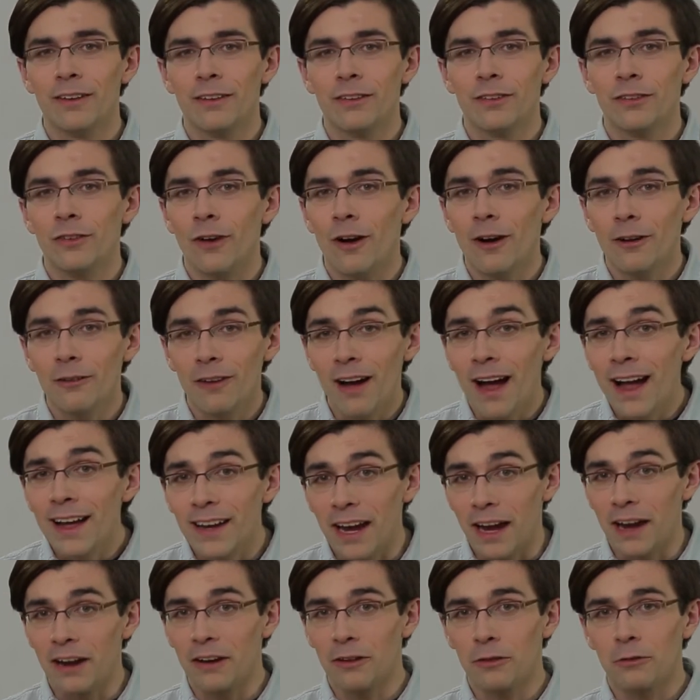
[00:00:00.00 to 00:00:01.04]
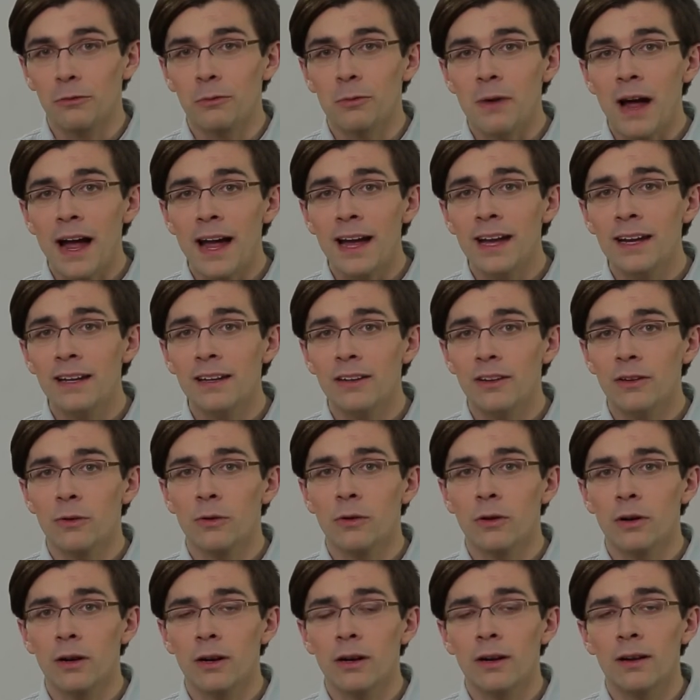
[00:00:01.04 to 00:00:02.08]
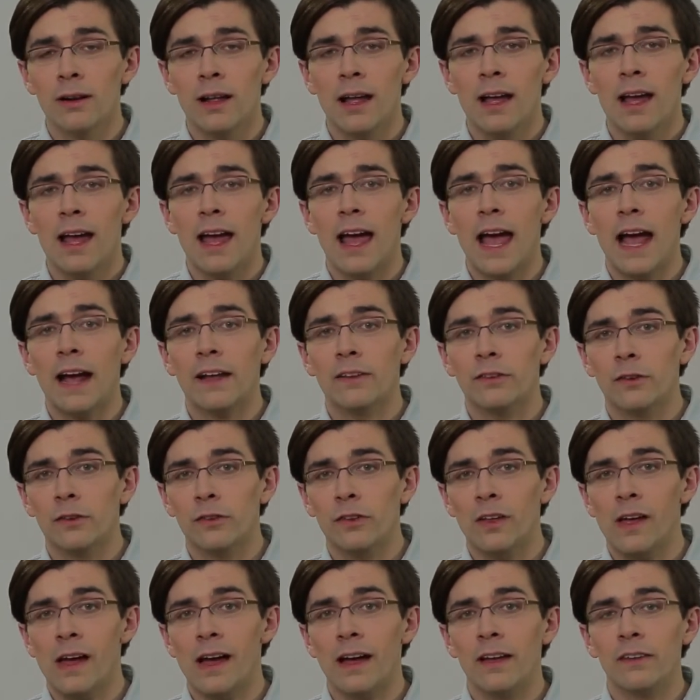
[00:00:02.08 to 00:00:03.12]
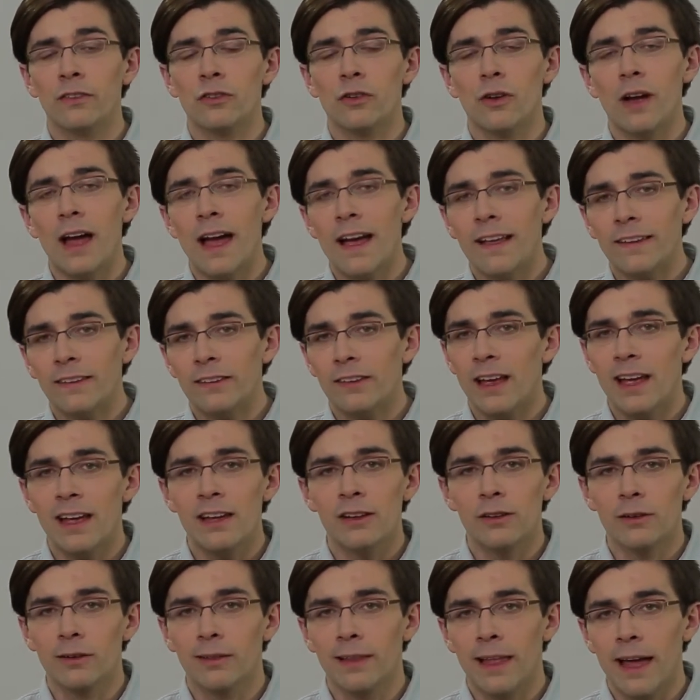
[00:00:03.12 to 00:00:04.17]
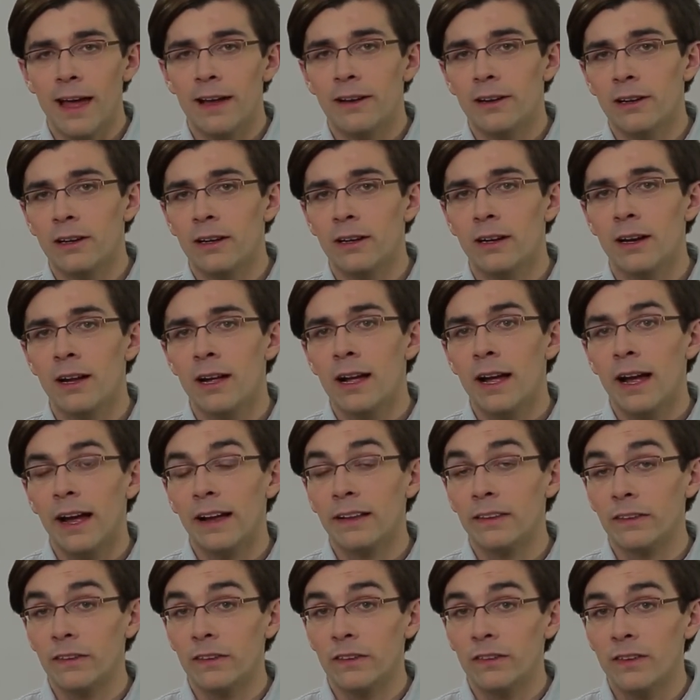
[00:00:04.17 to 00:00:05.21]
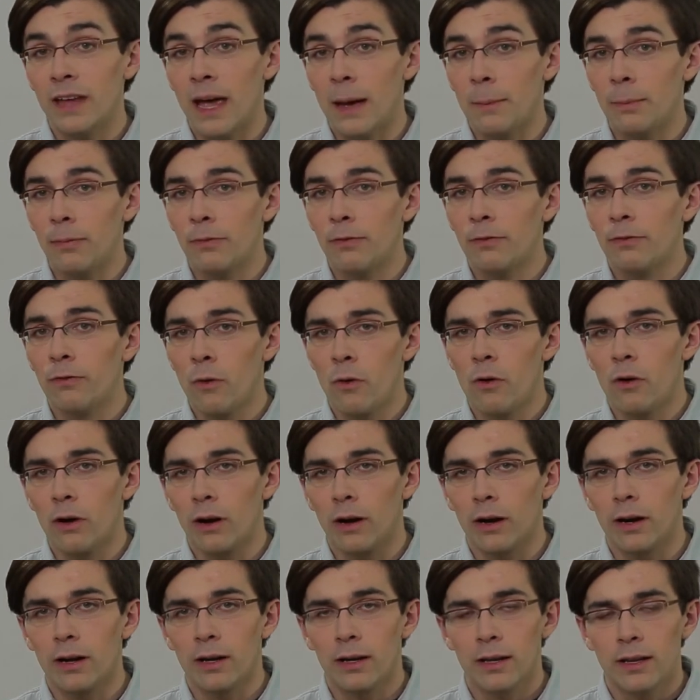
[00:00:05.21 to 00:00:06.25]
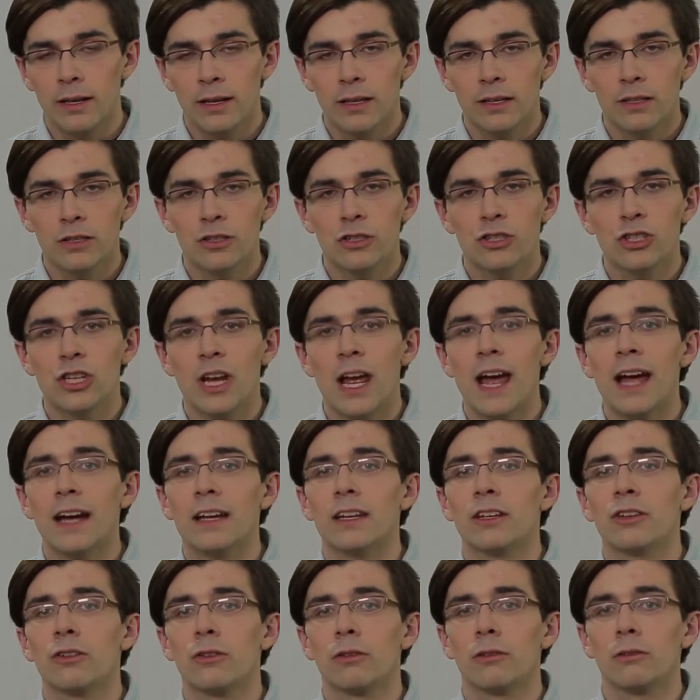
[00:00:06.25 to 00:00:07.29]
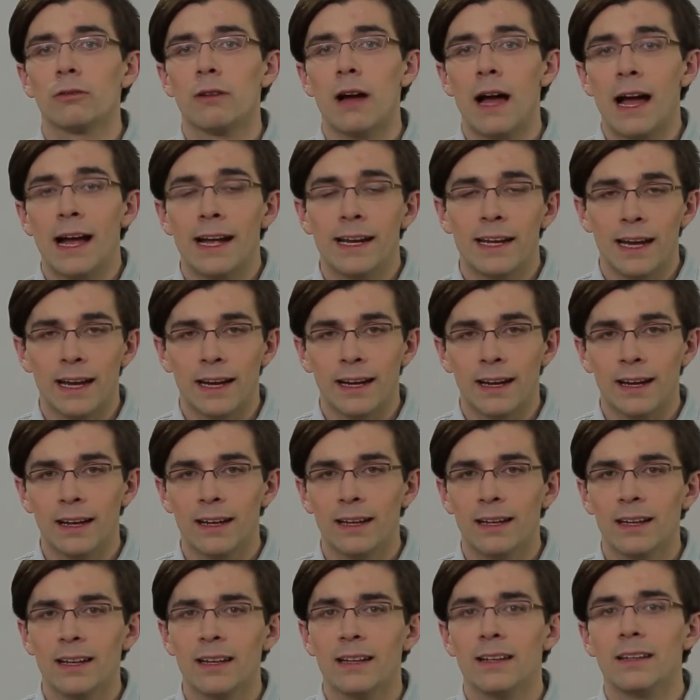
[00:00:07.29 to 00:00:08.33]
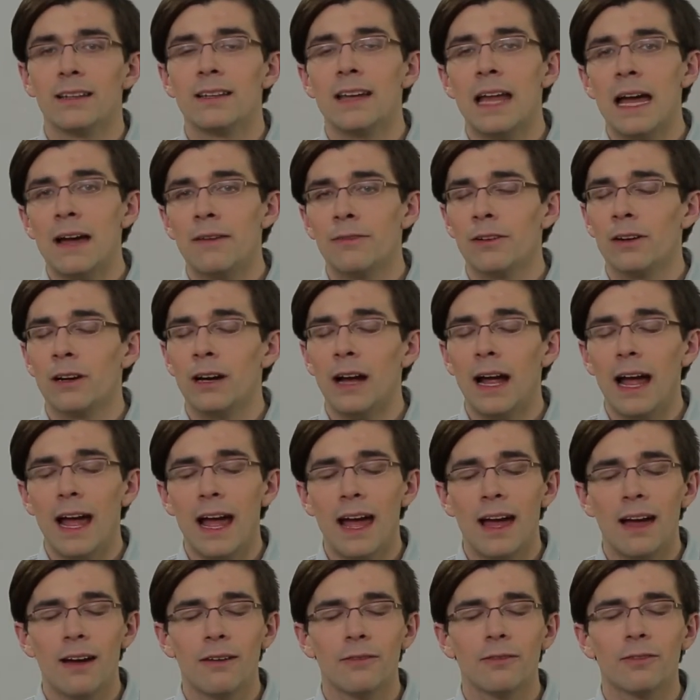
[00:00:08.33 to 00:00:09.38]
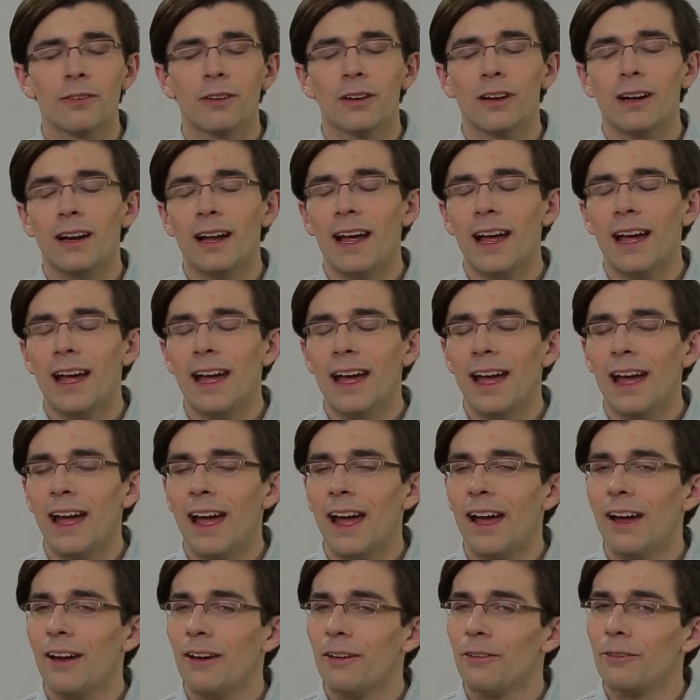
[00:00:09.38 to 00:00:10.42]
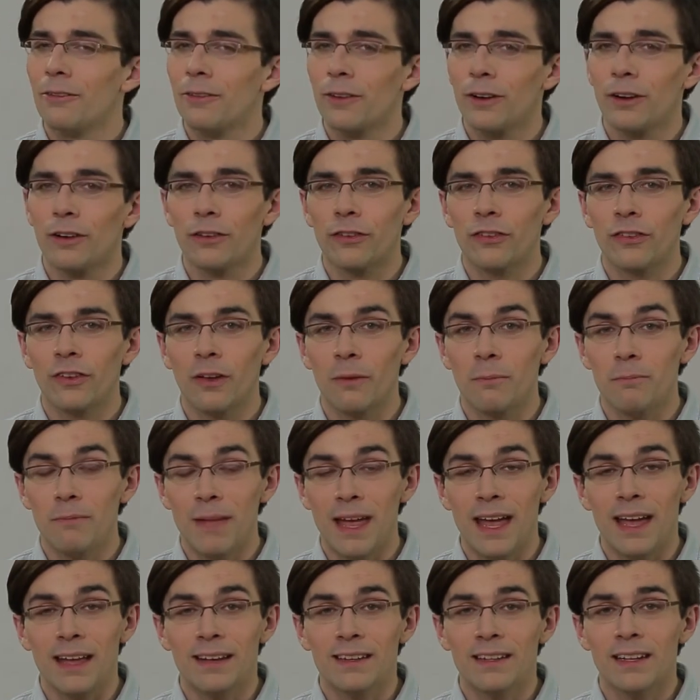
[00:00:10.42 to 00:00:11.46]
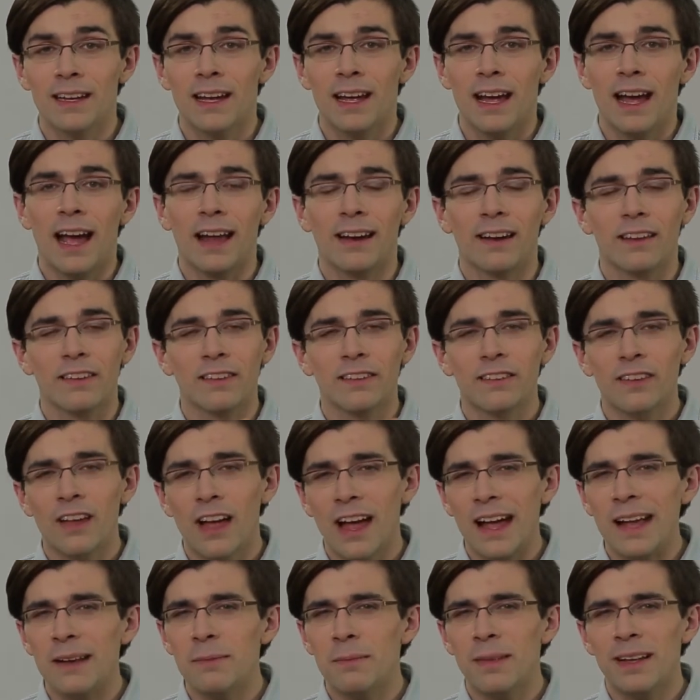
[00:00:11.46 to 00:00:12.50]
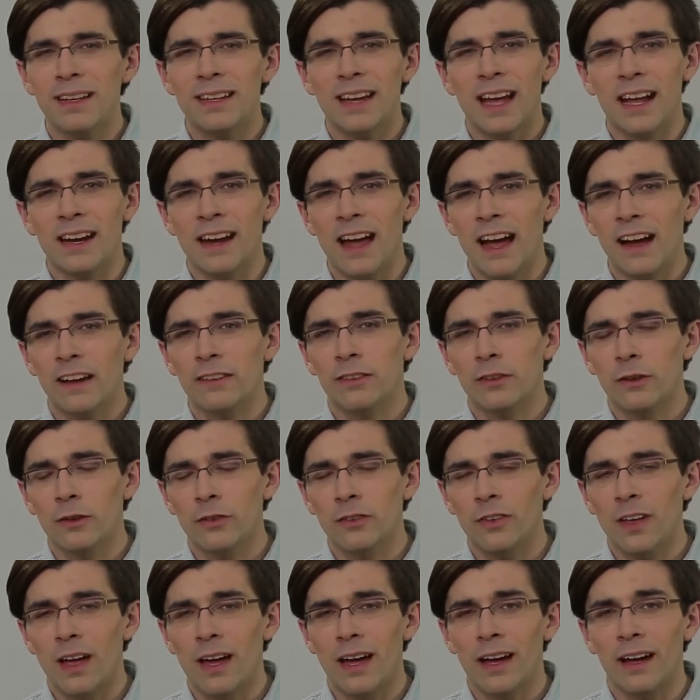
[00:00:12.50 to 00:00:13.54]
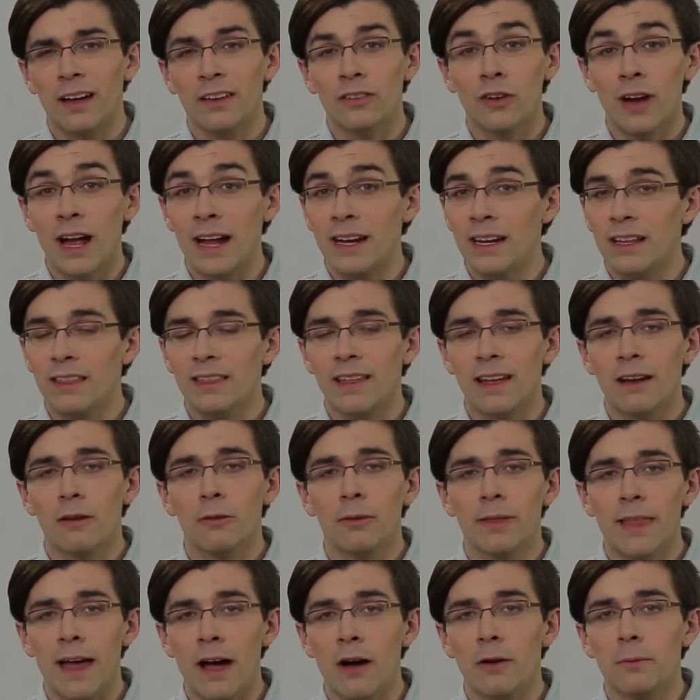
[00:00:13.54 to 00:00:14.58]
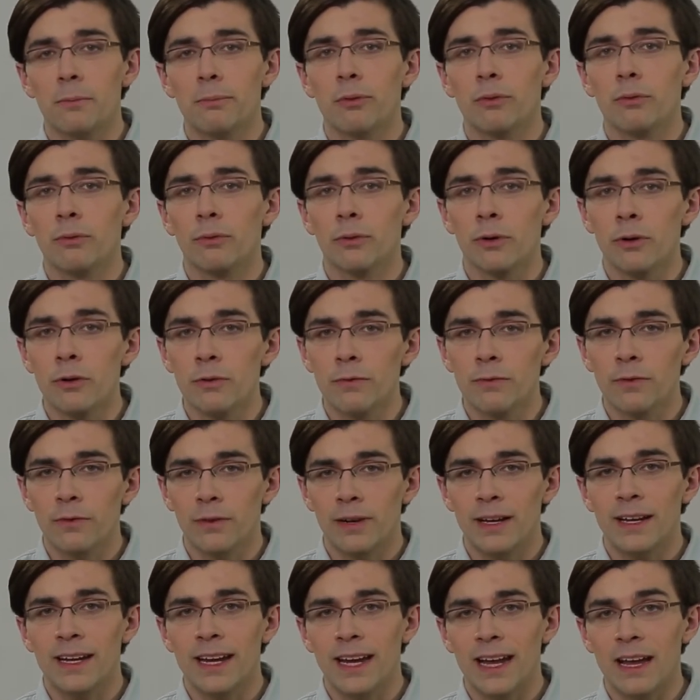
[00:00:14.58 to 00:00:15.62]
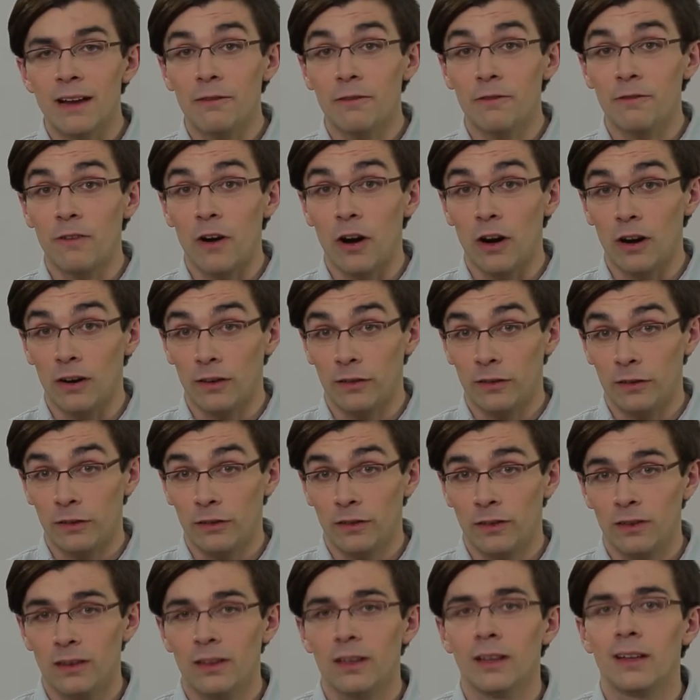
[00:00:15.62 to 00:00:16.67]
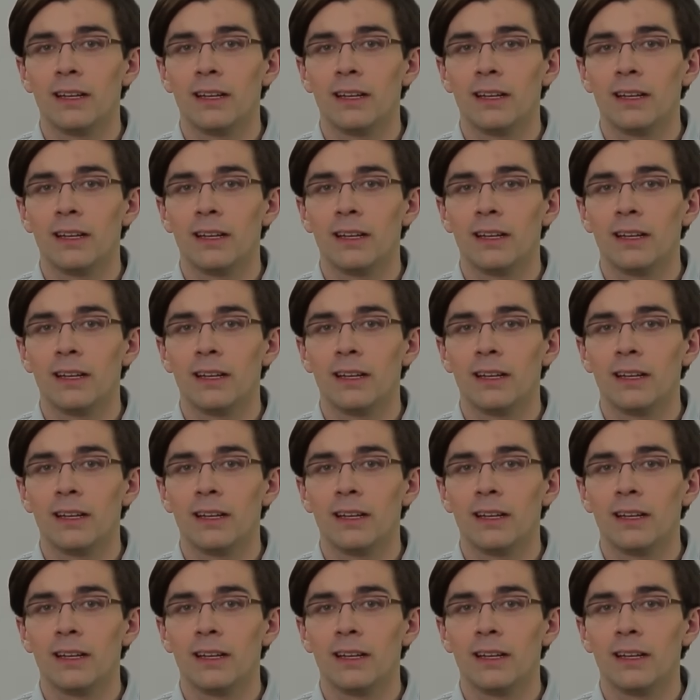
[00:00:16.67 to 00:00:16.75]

start writing. Write your exercise, your essay, your letter. And step 4, check your writing. Never, ever, ever submit an assignment, an exercise, or anything without proofreading it first.